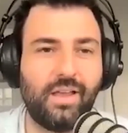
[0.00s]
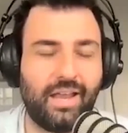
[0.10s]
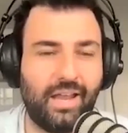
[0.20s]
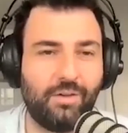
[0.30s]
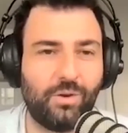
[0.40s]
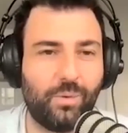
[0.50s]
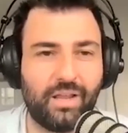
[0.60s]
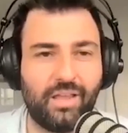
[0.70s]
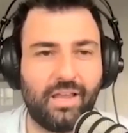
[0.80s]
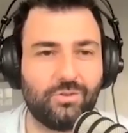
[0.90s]
And
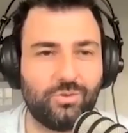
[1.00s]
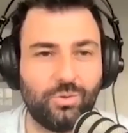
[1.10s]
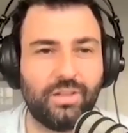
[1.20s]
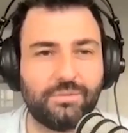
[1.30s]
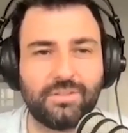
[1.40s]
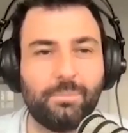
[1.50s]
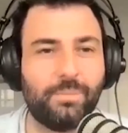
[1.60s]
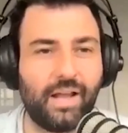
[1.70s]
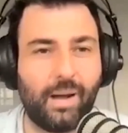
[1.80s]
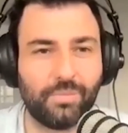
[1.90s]
anywhere there 2 leaves can
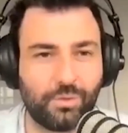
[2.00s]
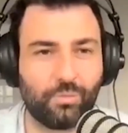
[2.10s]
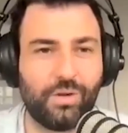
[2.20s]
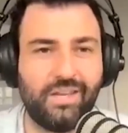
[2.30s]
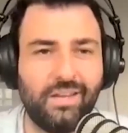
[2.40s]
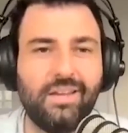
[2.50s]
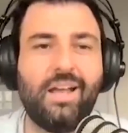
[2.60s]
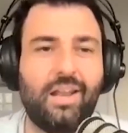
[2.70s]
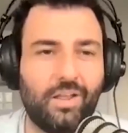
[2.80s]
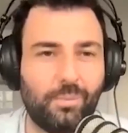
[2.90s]
become 3,
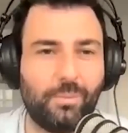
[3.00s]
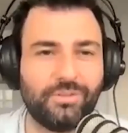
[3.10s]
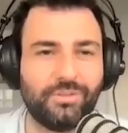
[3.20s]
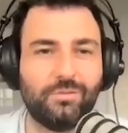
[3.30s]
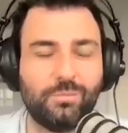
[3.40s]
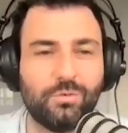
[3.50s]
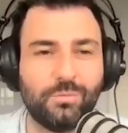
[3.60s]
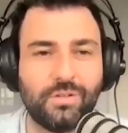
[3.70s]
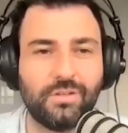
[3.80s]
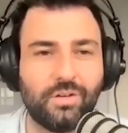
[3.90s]
another positive
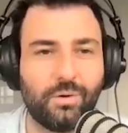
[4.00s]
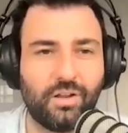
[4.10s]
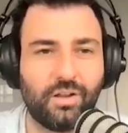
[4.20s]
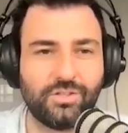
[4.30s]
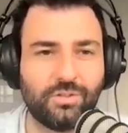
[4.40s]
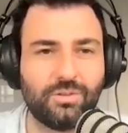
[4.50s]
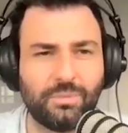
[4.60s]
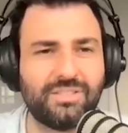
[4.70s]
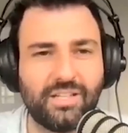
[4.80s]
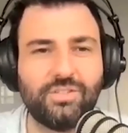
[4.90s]
movement, and I just thought that
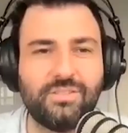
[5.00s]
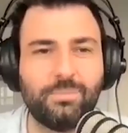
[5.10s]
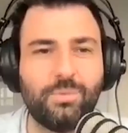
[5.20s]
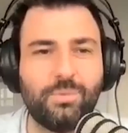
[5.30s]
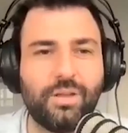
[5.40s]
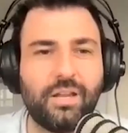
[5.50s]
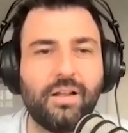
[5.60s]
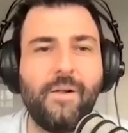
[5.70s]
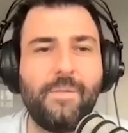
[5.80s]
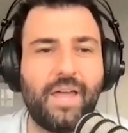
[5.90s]
was such a simple thing
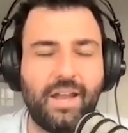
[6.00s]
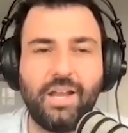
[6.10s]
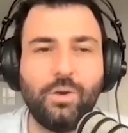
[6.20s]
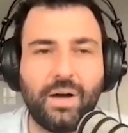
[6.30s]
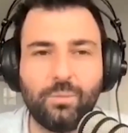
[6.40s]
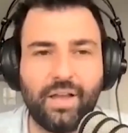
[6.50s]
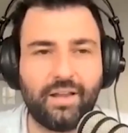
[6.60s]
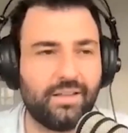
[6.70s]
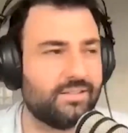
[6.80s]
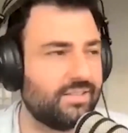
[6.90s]
that anyone
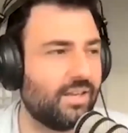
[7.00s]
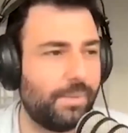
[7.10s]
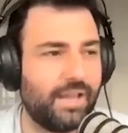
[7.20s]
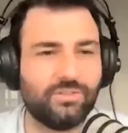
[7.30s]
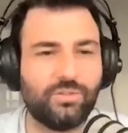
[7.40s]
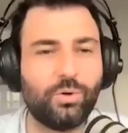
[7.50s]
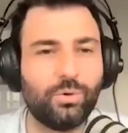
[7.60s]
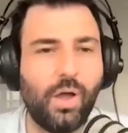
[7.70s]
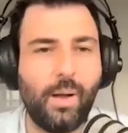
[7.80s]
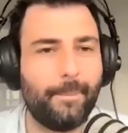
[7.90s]
that can see bare
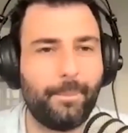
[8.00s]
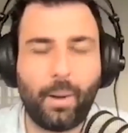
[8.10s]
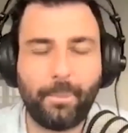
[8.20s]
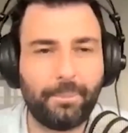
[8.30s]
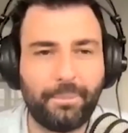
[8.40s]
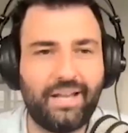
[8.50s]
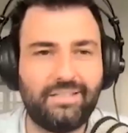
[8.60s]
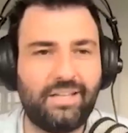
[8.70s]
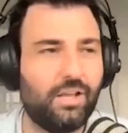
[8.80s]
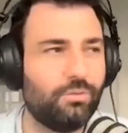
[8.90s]
soil, pop a
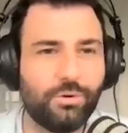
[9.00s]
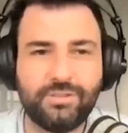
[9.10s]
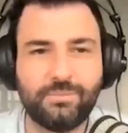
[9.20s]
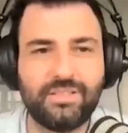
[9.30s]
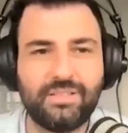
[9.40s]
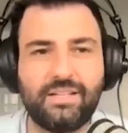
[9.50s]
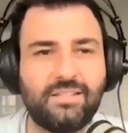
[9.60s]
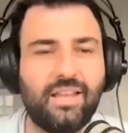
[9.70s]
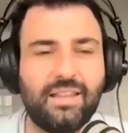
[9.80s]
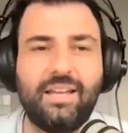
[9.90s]
plant there, throw some seeds
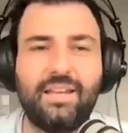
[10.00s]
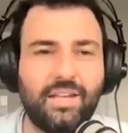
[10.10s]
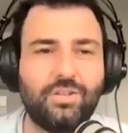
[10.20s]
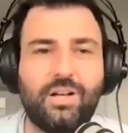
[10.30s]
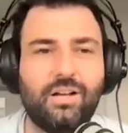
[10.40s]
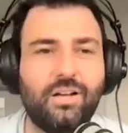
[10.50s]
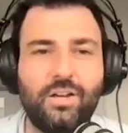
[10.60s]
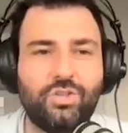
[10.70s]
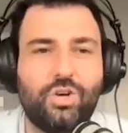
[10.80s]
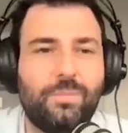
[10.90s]
there, let nature
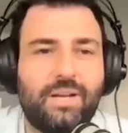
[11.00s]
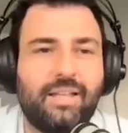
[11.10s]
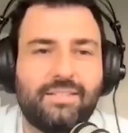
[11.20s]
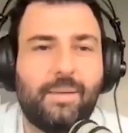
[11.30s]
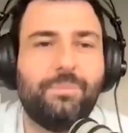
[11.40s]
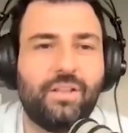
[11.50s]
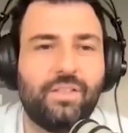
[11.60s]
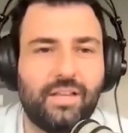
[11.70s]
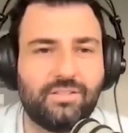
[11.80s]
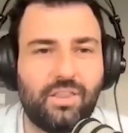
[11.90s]
germinate something
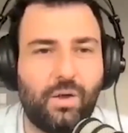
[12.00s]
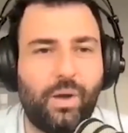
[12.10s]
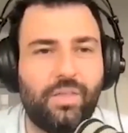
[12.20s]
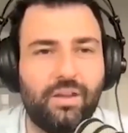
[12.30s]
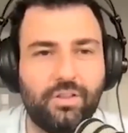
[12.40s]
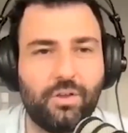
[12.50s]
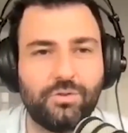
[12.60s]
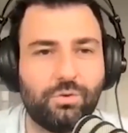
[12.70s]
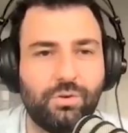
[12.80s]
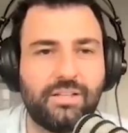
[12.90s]
there. So that way there are
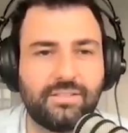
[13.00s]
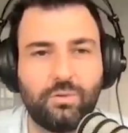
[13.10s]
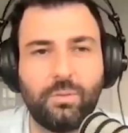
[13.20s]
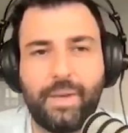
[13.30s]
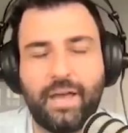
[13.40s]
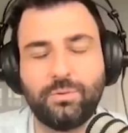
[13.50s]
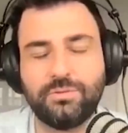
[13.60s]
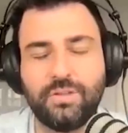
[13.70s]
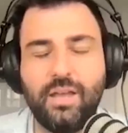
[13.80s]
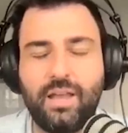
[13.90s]
those green solar
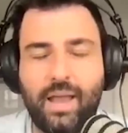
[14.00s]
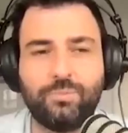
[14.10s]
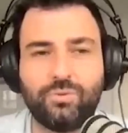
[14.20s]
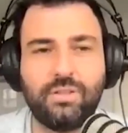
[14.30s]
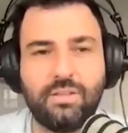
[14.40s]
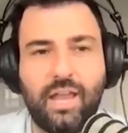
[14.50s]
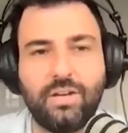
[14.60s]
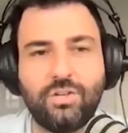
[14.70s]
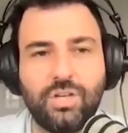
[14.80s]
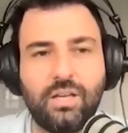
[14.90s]
panels capturing the
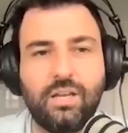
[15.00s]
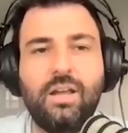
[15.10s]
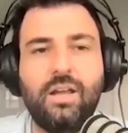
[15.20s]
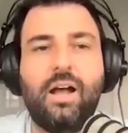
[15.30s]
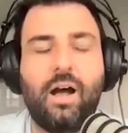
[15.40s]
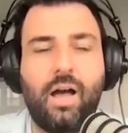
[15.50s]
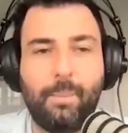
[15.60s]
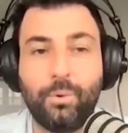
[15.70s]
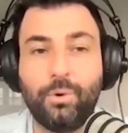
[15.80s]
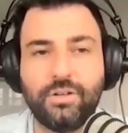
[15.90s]
energy
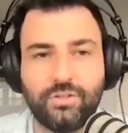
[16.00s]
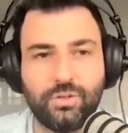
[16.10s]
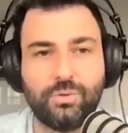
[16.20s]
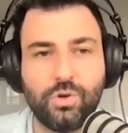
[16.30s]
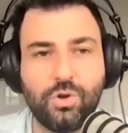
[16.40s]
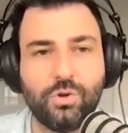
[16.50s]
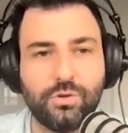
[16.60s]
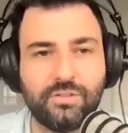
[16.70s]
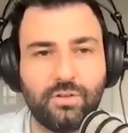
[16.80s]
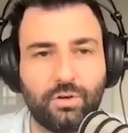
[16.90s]
and putting it to good
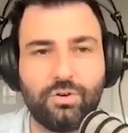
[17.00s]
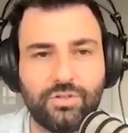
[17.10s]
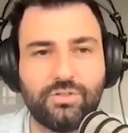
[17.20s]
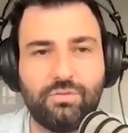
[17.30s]
use, not just.